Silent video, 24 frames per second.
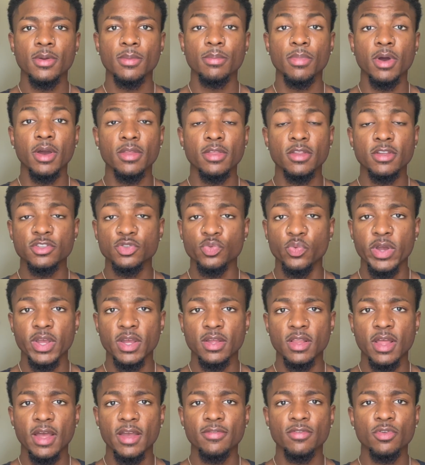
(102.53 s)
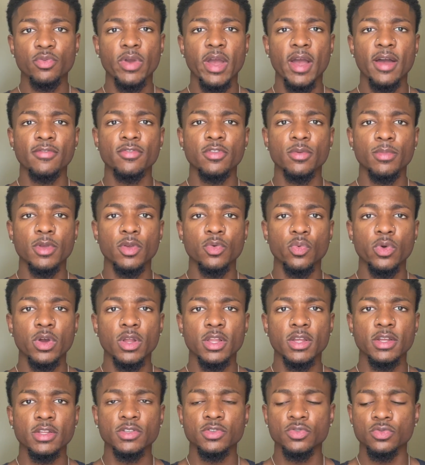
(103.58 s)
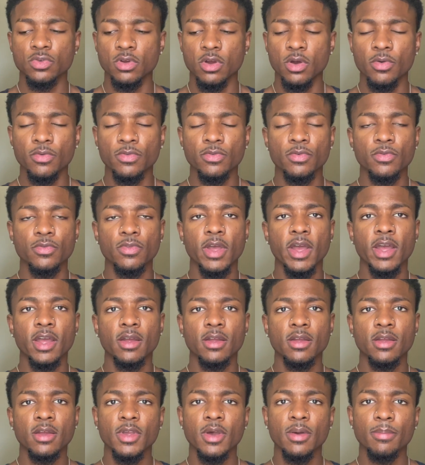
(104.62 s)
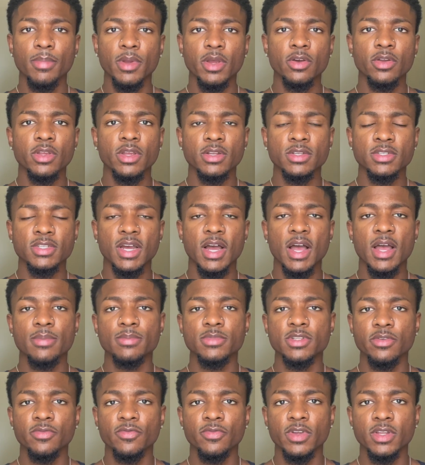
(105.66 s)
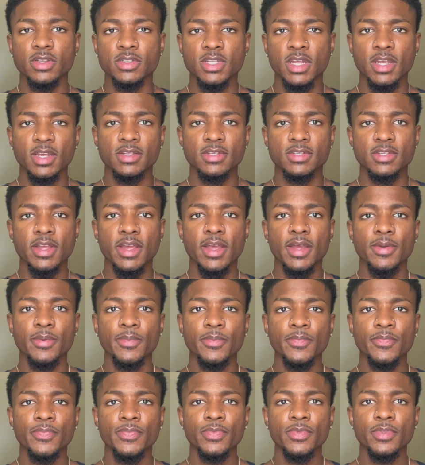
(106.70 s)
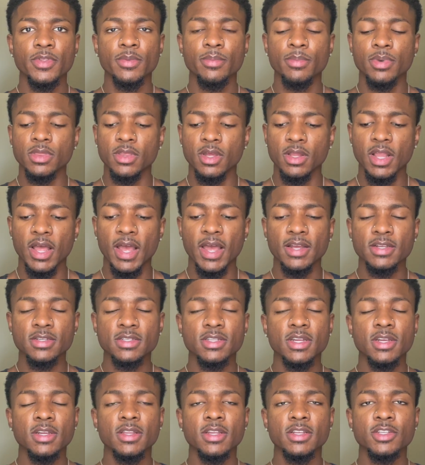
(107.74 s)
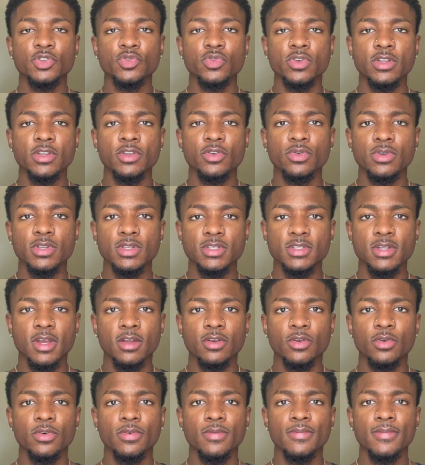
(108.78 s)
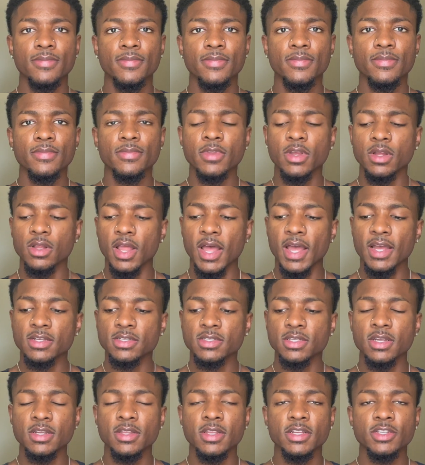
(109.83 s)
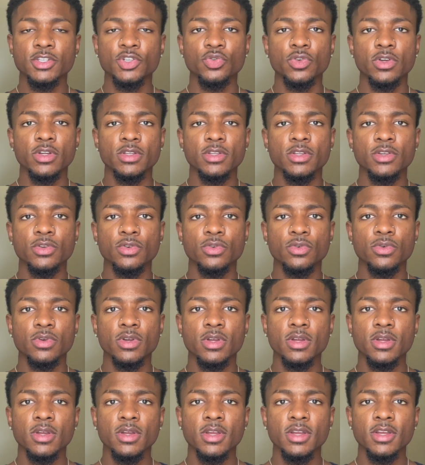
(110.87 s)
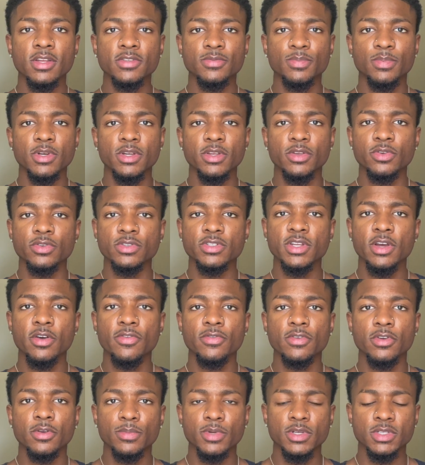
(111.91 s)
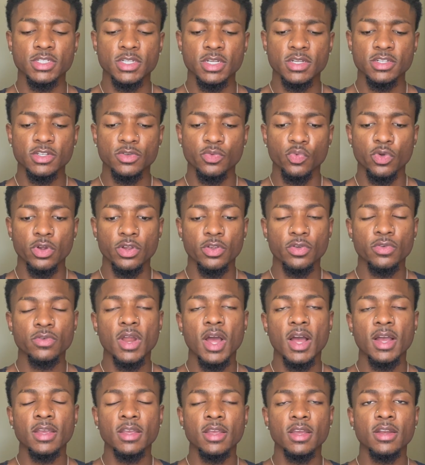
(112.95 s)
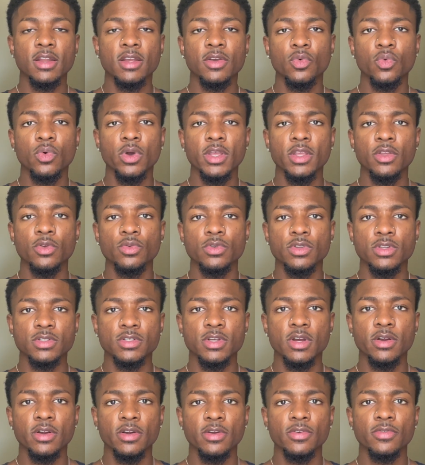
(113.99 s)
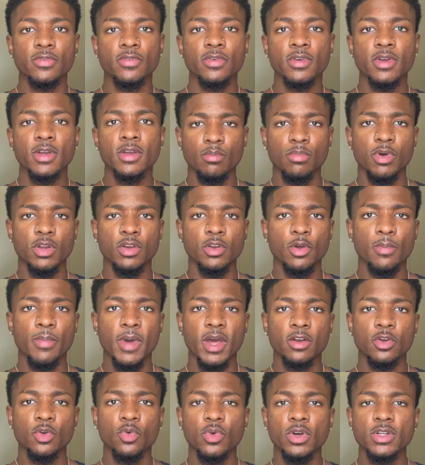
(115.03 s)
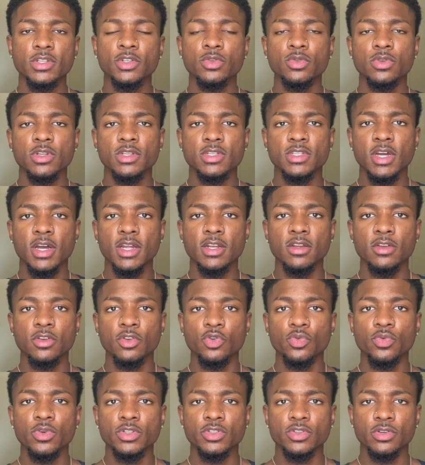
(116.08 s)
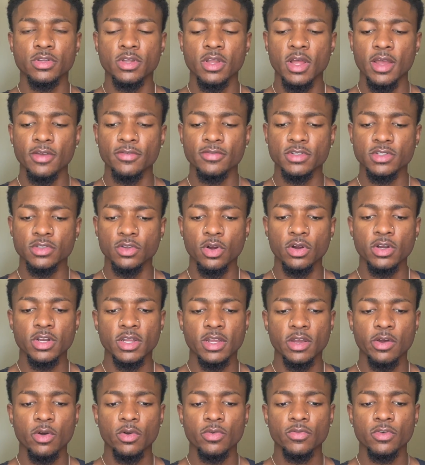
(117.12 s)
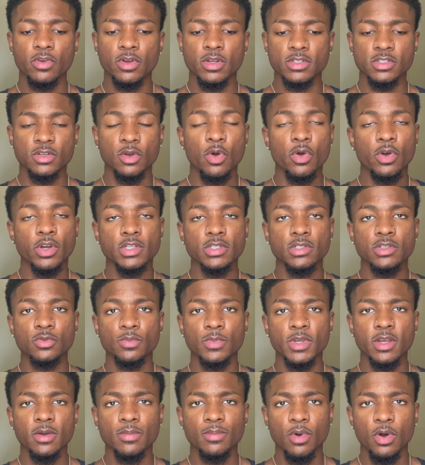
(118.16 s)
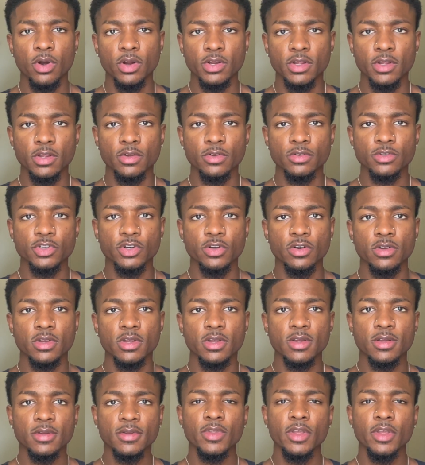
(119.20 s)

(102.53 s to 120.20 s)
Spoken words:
But in this way of life, you have to be willing to go through that 1,000,000,000 times if it takes that. But the last thing that you could do is settle. The last thing that you could do is put yourself in a position where you're not getting what you deserve. But no matter what you decide to do with your life, starting over is going to be a part of your journey.